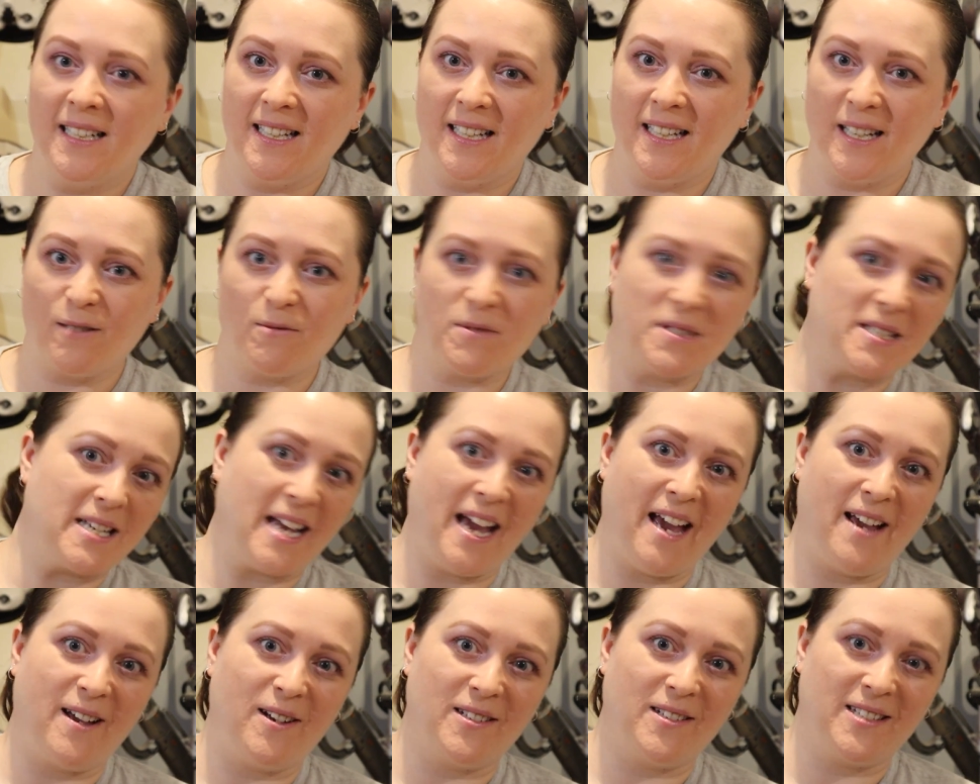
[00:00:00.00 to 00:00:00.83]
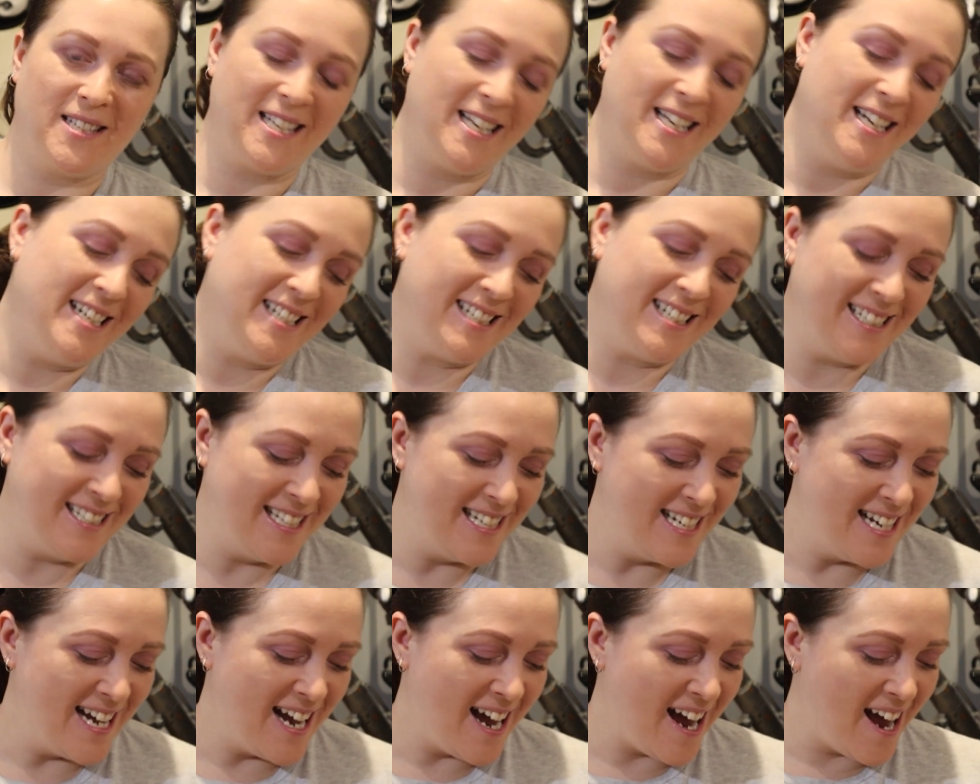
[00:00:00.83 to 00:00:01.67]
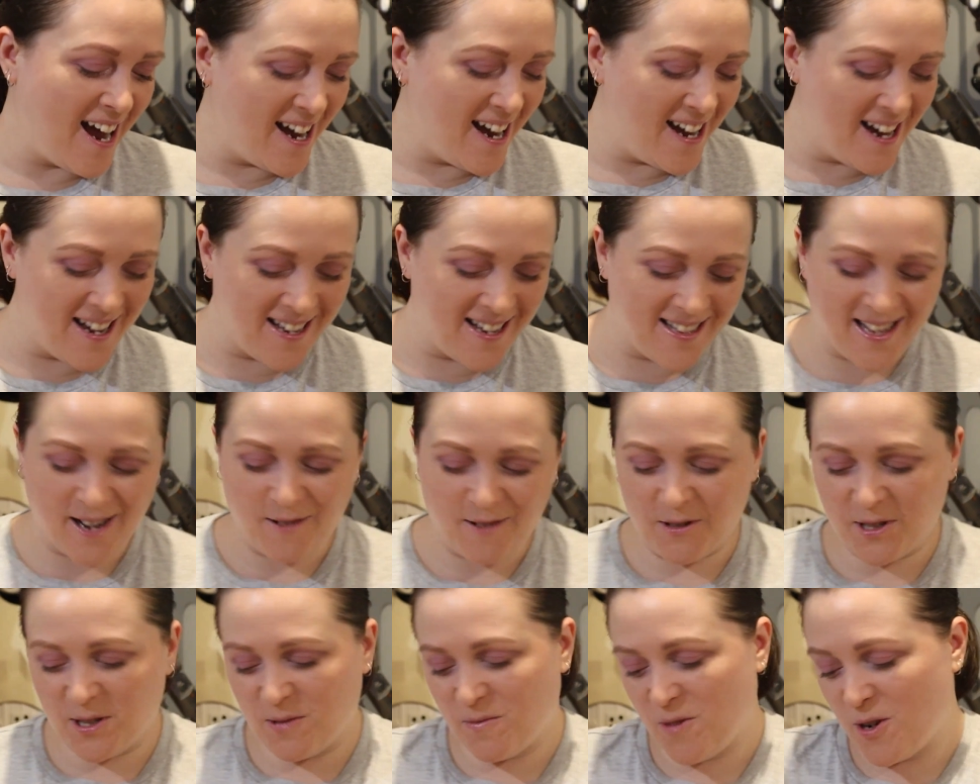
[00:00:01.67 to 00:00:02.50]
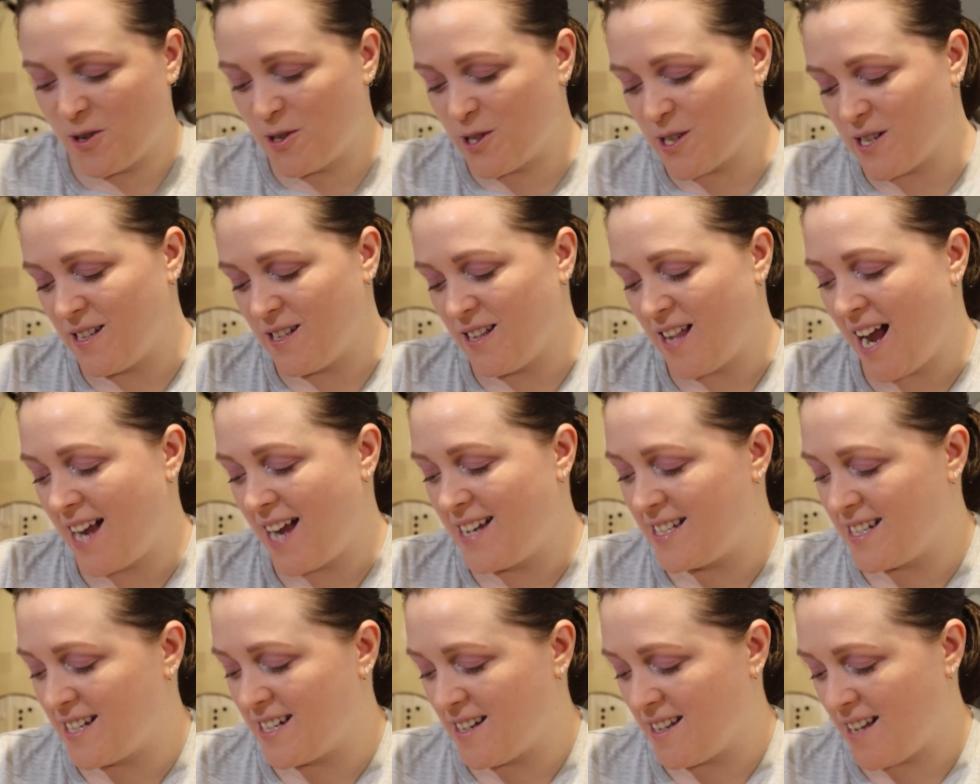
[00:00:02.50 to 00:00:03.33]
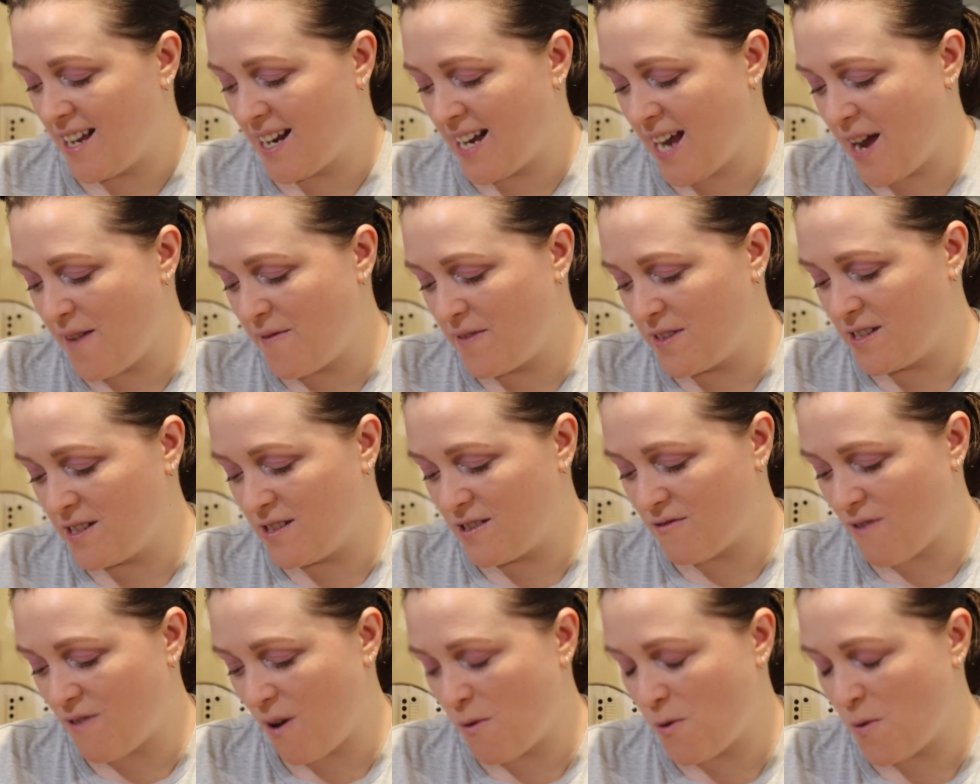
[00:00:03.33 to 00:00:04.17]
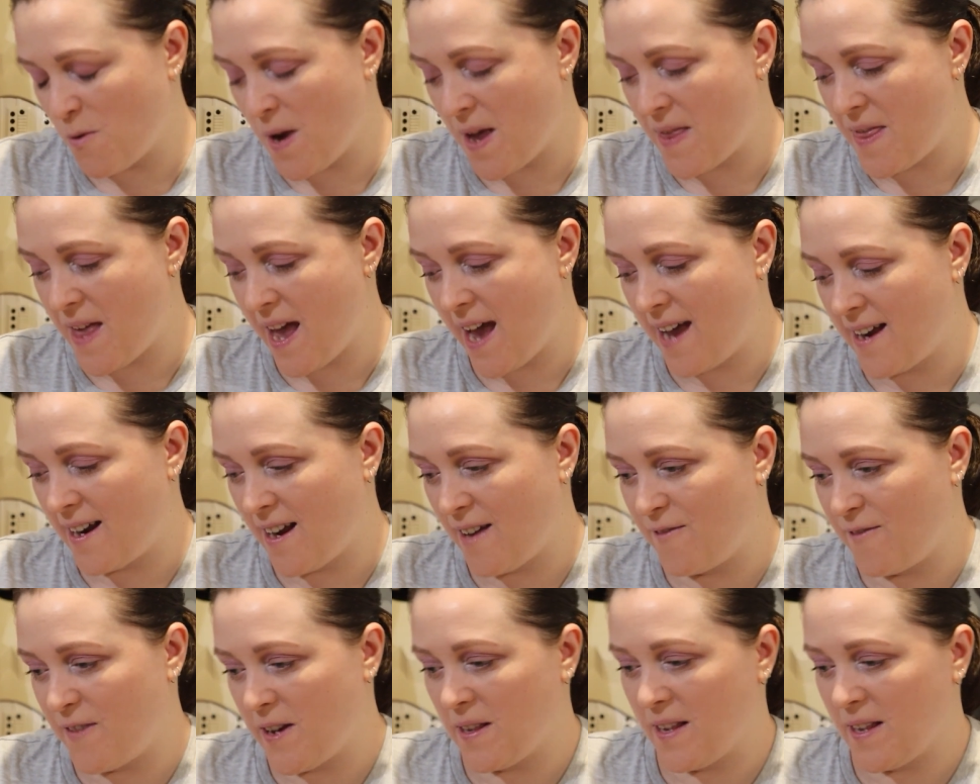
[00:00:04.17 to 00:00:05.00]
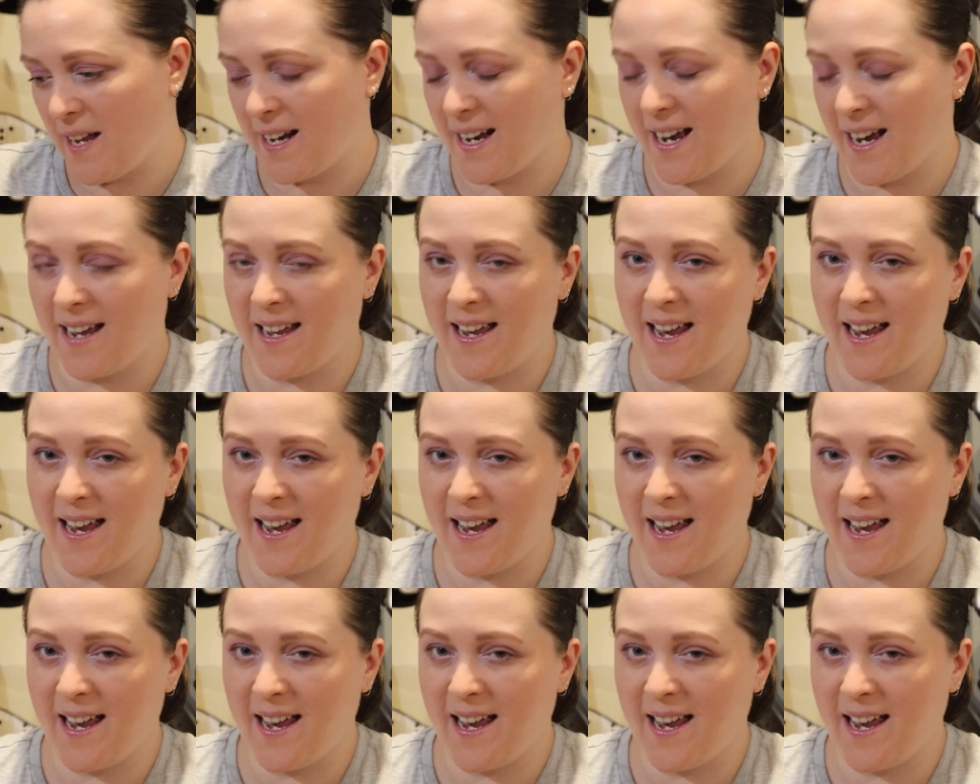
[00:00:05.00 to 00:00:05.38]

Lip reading: it was chaos. That was emotional. I didn't like having to throw away that. I felt like I